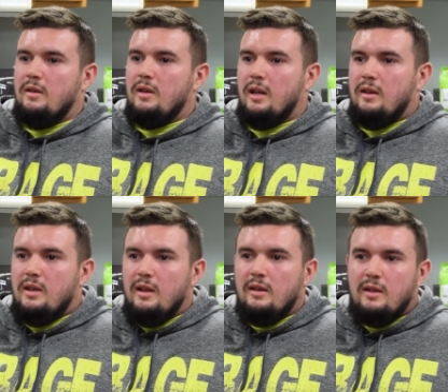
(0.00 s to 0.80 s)
Like
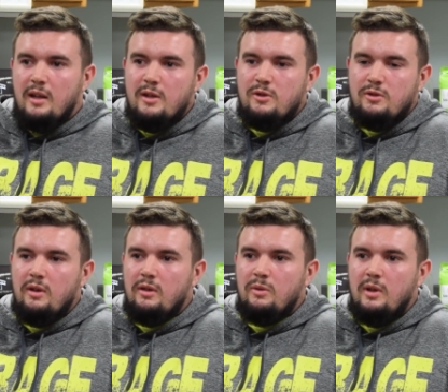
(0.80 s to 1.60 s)
things that he
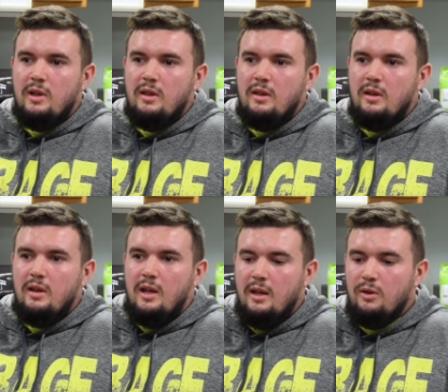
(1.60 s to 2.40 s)
struggles with,
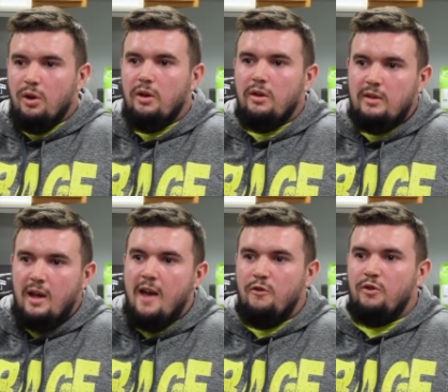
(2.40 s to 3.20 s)
he learns
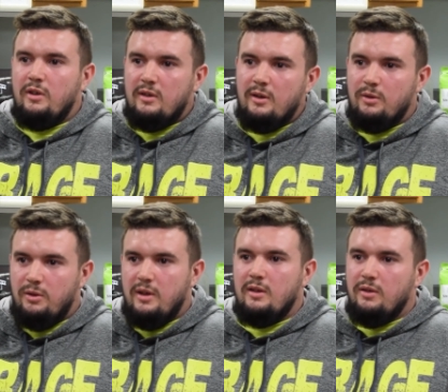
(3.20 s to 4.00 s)
every single
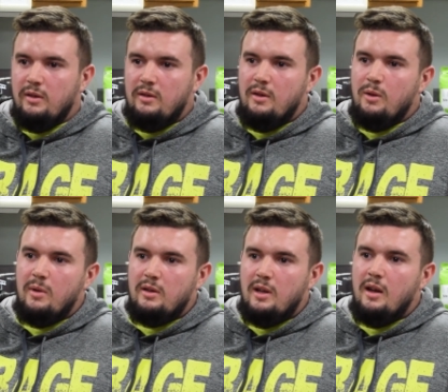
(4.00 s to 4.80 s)
thing there is to know
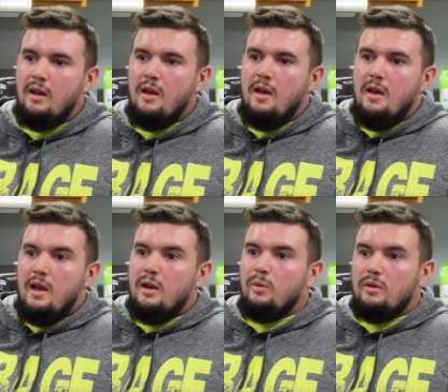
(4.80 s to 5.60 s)
about that. Yeah, yeah.
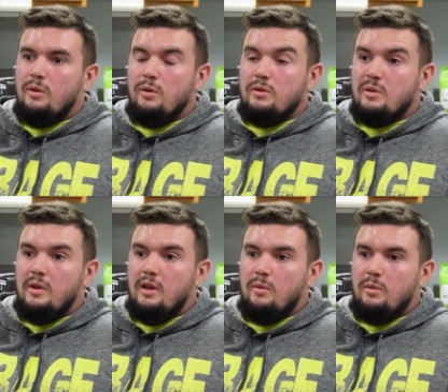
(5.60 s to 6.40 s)
And it was cool just
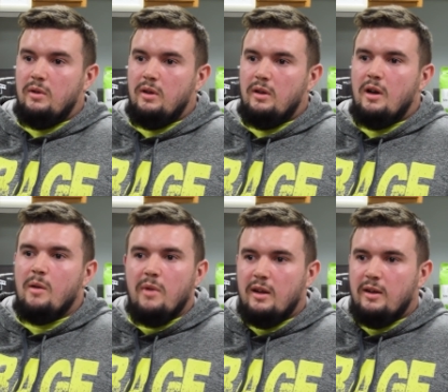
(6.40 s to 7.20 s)
being able to
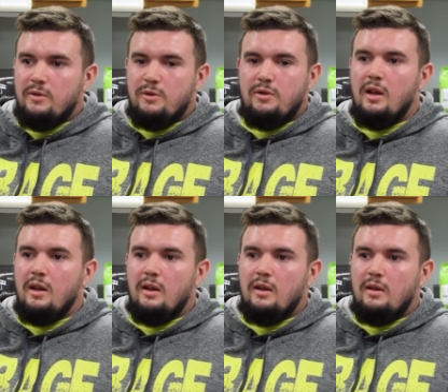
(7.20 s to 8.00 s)
come back after
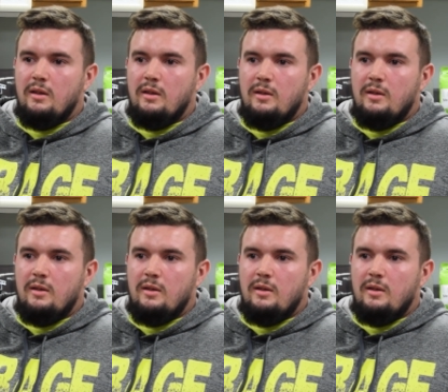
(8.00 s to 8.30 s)
training and